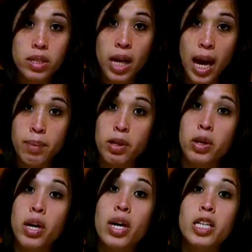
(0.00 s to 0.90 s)
time
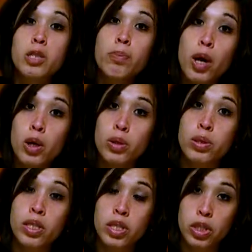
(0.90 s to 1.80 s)
they're
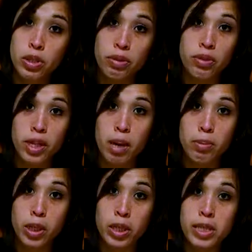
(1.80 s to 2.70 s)
exposed to different
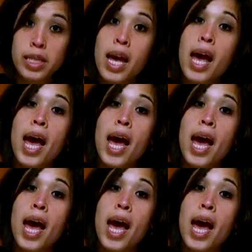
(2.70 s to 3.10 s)
numbers